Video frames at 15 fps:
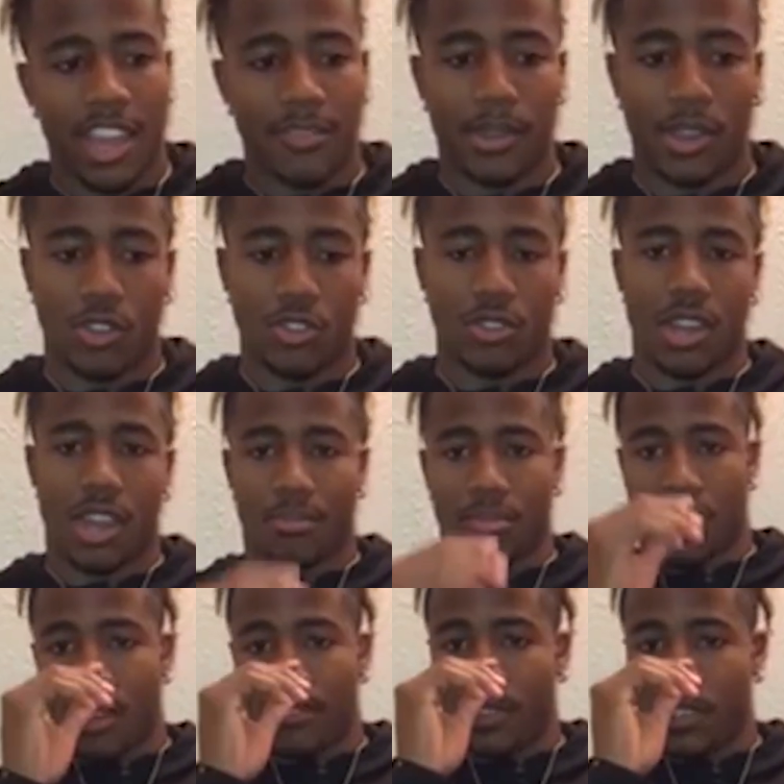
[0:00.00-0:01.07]
have my own
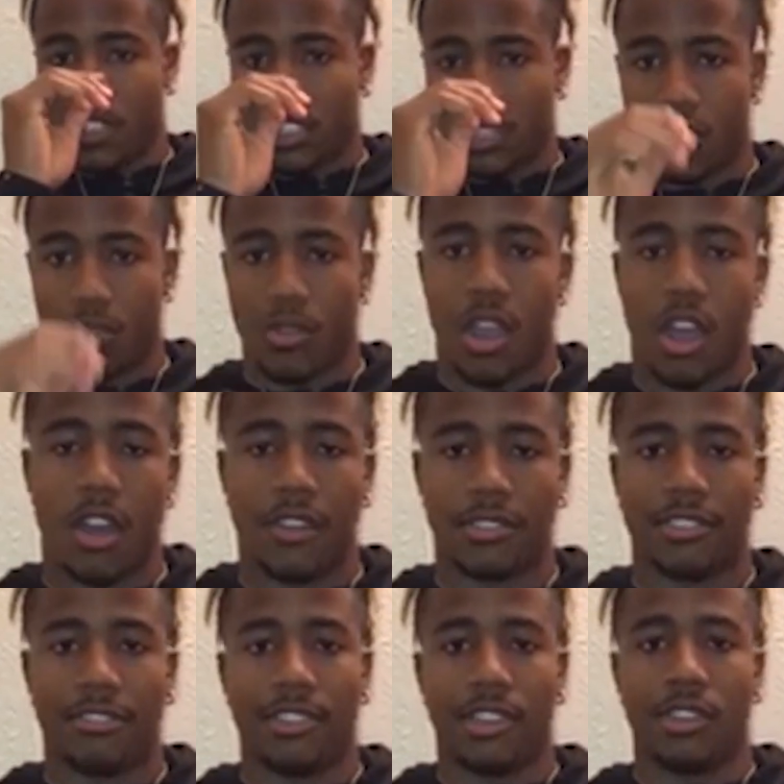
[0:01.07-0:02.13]
nonprofit. So off
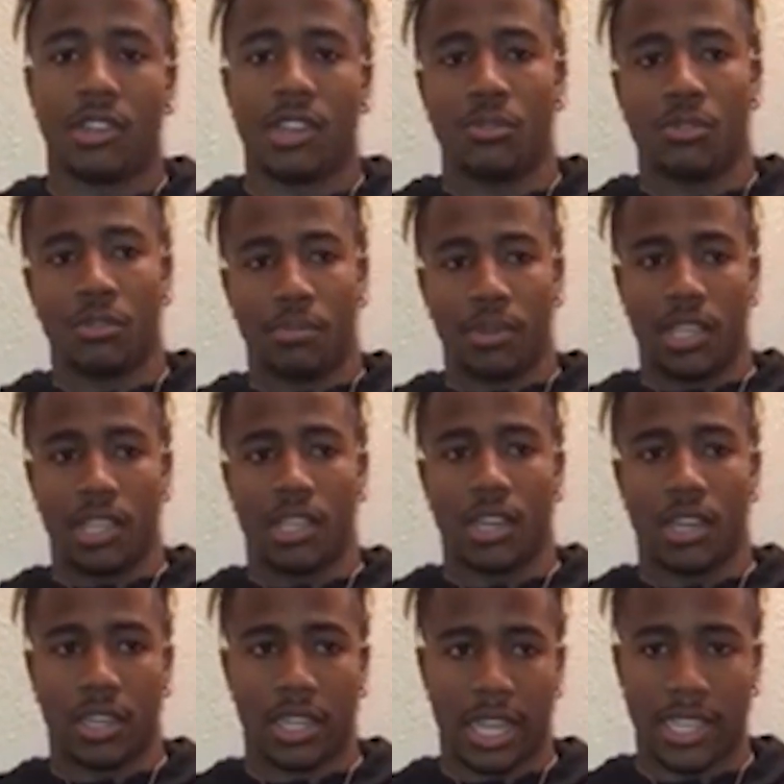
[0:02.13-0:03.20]
the field, it would be
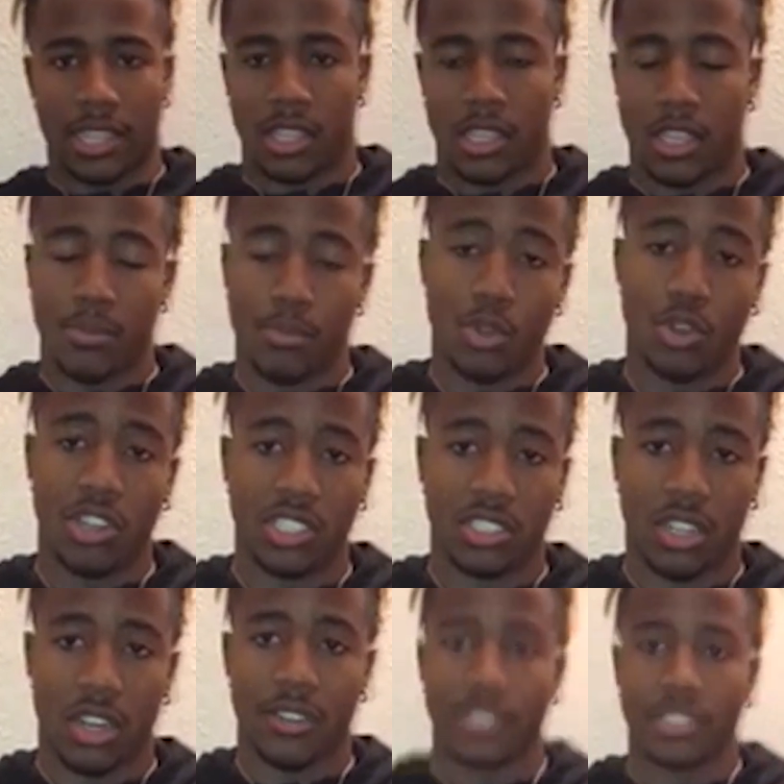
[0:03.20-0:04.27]
uh, like community
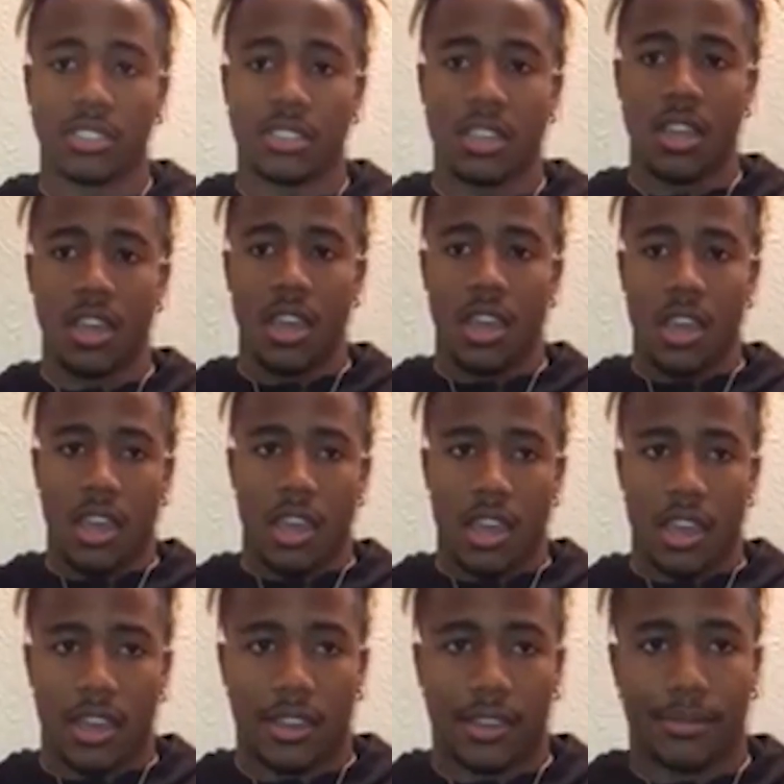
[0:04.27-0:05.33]
service.
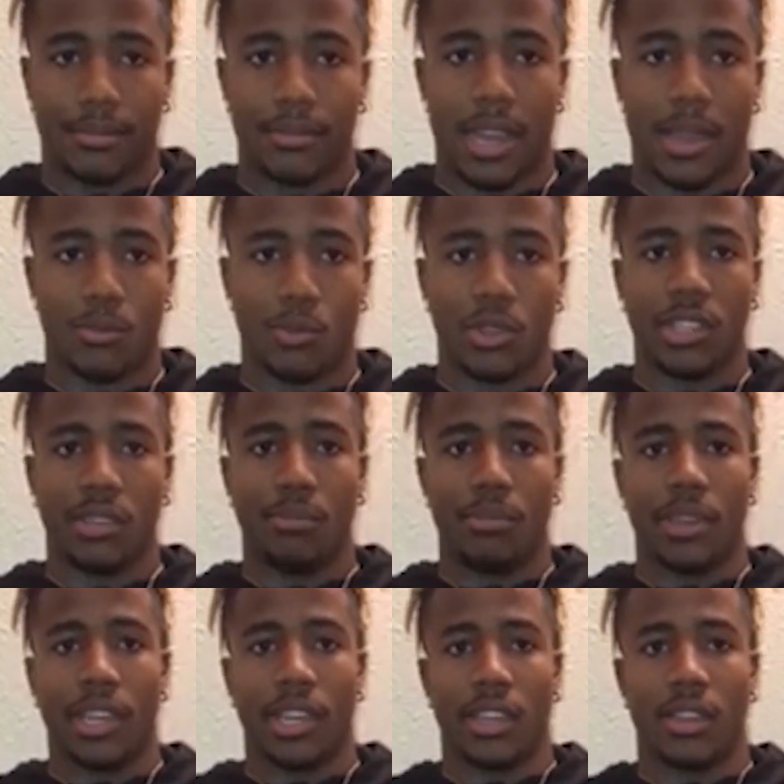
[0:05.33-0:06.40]
Um, I'm really
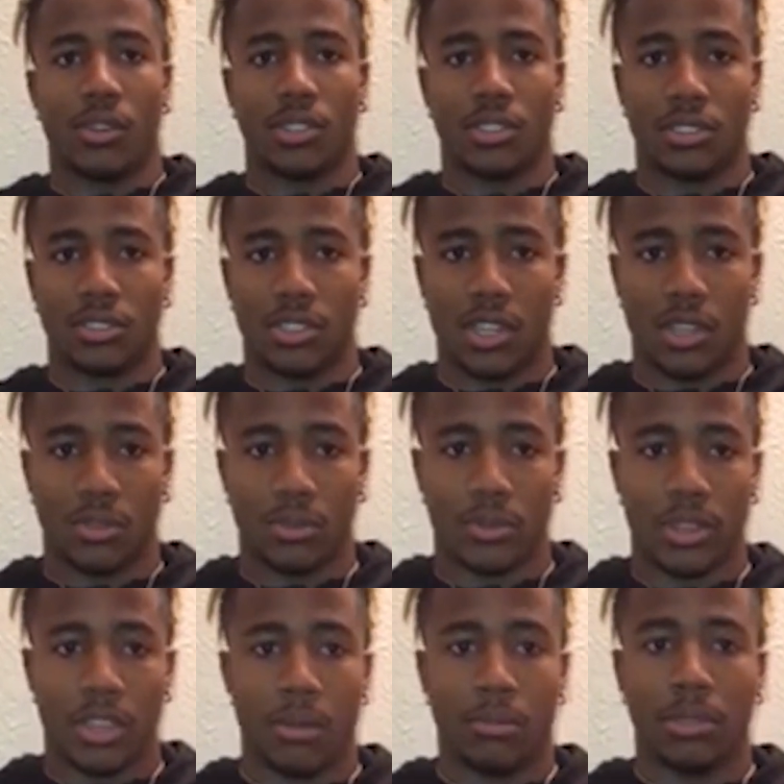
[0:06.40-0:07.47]
big on you know
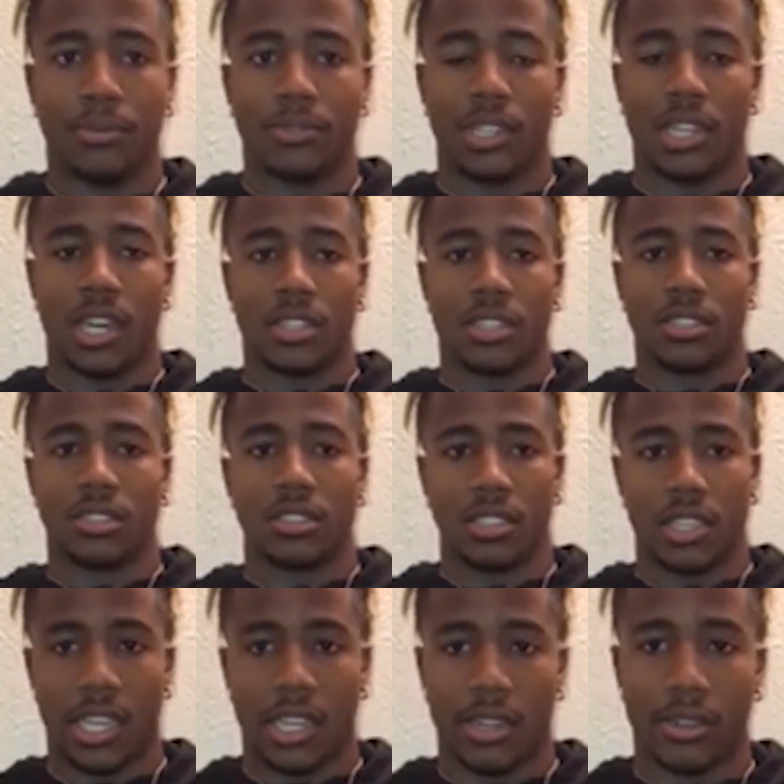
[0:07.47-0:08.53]
uplifting others
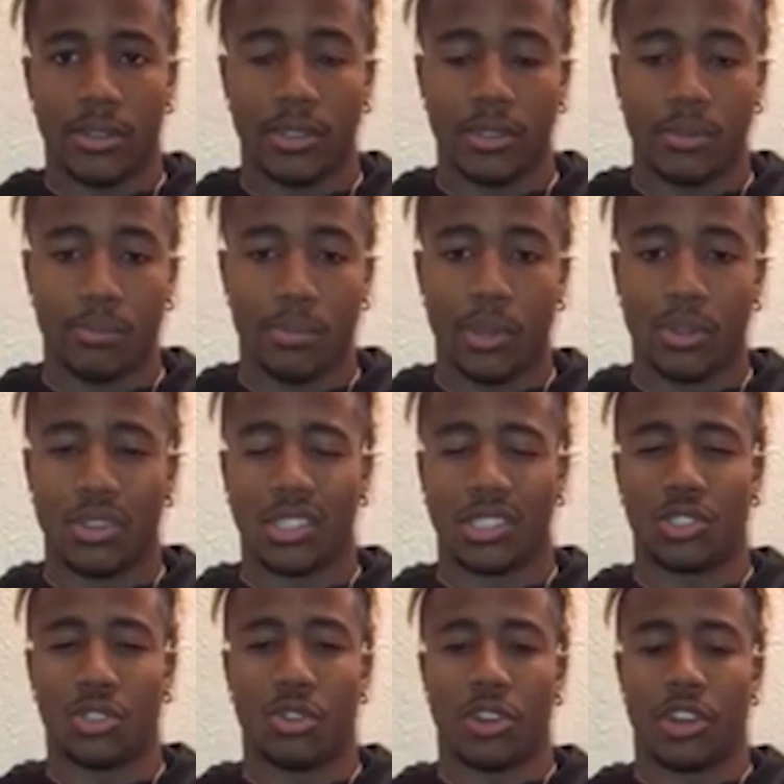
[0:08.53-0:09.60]
and building a
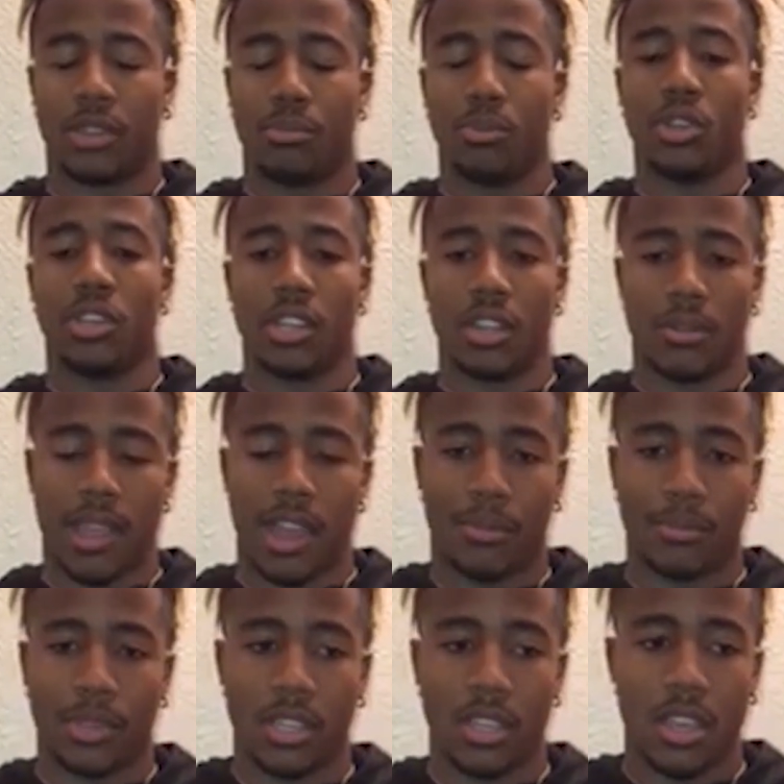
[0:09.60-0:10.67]
stronger community
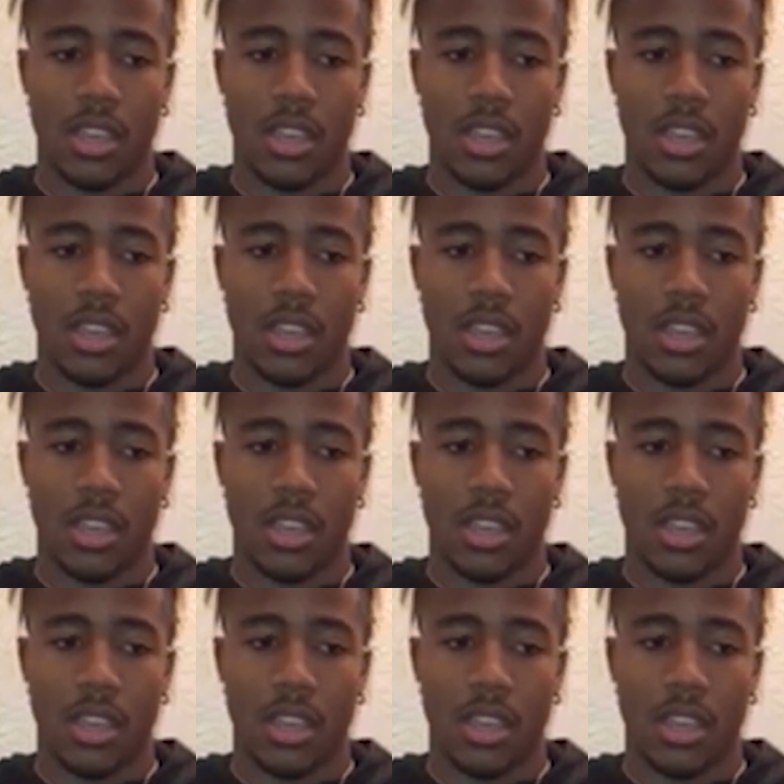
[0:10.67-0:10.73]
around me.